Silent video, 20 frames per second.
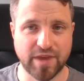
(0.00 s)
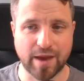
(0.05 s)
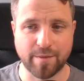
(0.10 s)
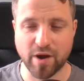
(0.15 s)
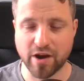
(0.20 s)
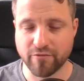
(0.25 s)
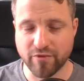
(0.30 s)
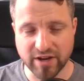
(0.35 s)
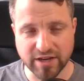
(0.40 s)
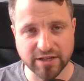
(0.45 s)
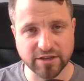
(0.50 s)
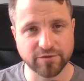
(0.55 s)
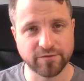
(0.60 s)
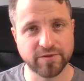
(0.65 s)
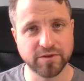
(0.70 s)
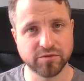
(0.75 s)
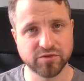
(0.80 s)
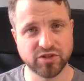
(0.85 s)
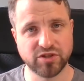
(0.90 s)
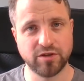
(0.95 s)
Am I ready to
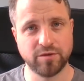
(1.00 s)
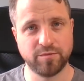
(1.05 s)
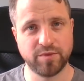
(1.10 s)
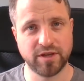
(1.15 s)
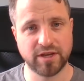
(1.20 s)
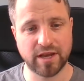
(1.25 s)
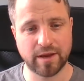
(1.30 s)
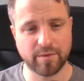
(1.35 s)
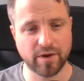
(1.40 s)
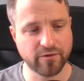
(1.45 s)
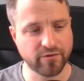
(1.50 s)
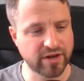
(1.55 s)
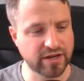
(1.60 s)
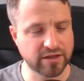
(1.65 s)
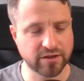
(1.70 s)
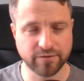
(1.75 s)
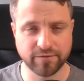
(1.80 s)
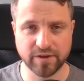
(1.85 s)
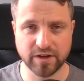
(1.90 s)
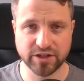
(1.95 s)
feel stupid? Am I
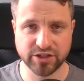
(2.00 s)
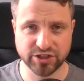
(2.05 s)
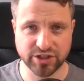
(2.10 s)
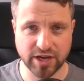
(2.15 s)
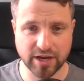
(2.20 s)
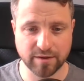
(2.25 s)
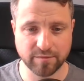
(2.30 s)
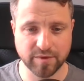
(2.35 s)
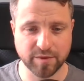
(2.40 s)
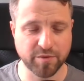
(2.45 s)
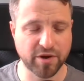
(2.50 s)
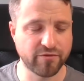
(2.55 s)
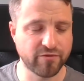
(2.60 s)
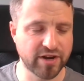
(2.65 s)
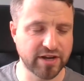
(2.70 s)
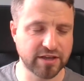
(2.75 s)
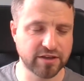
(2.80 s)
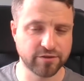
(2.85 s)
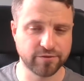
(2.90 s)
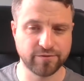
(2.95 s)
ready to feel ashamed? Am I
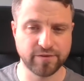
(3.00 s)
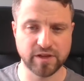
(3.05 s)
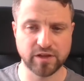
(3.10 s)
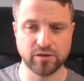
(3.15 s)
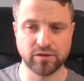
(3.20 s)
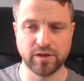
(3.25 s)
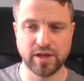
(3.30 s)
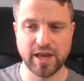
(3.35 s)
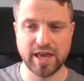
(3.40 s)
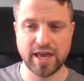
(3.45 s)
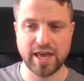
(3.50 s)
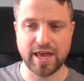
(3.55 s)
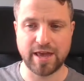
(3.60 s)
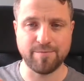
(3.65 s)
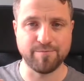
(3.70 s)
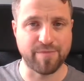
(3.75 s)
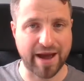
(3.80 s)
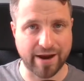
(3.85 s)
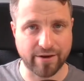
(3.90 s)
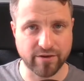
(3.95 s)
ready to feel
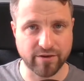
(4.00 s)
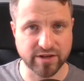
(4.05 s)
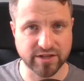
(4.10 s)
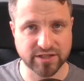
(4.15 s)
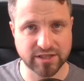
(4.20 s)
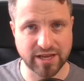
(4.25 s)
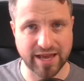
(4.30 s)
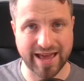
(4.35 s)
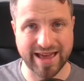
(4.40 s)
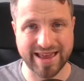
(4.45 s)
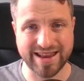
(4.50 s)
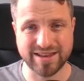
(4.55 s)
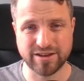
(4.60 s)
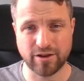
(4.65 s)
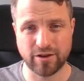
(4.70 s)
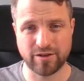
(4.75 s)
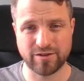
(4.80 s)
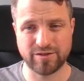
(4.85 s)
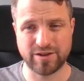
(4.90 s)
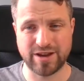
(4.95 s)
embarrassed
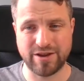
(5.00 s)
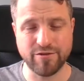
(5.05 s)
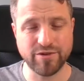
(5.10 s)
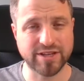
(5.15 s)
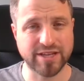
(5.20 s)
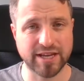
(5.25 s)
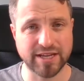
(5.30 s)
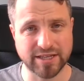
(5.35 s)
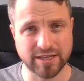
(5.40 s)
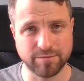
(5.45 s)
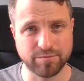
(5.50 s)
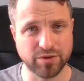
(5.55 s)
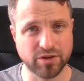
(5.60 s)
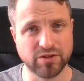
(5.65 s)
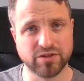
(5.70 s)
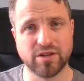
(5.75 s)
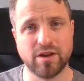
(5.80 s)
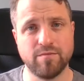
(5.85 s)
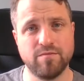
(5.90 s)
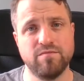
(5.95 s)
and irritated
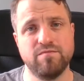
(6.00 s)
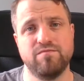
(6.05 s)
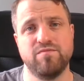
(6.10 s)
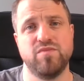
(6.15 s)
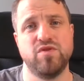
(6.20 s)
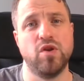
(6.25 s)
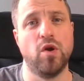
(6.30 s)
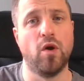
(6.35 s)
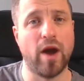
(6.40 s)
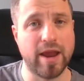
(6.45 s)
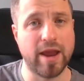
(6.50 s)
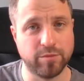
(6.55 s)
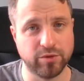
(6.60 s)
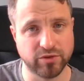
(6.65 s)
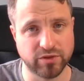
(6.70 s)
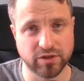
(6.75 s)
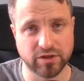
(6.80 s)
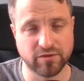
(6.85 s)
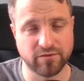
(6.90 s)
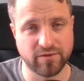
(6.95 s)
because I'm not
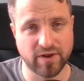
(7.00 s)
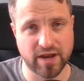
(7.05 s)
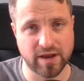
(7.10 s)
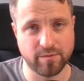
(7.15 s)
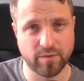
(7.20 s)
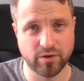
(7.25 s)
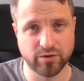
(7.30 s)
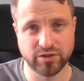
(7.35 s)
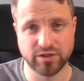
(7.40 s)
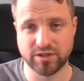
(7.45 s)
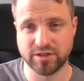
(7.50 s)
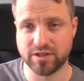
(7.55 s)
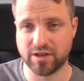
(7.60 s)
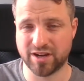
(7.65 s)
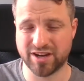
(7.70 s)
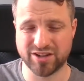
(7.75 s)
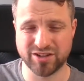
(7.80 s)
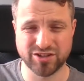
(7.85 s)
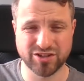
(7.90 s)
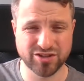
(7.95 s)
able to convey emotions
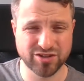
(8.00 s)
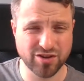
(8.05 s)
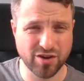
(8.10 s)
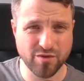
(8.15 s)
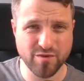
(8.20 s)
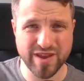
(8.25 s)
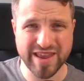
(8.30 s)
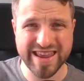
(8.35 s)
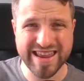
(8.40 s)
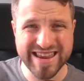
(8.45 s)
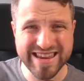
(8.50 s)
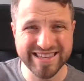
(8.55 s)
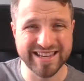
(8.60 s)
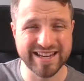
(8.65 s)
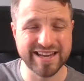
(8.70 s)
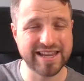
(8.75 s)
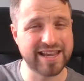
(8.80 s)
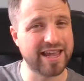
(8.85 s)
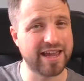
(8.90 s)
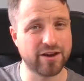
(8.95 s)
that I could so
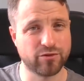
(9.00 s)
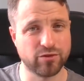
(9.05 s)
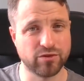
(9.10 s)
easily get